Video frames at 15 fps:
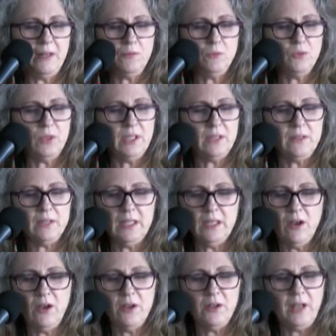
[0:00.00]
and wriggling
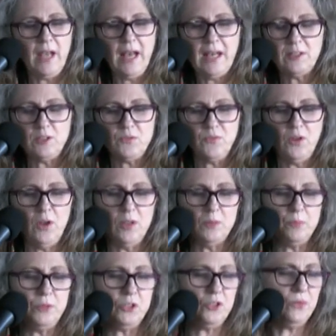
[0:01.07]
on
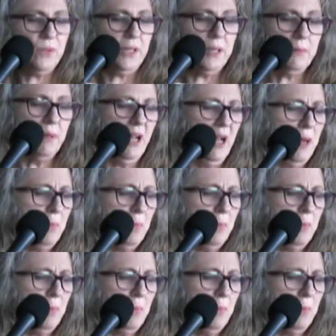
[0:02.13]
asphalt between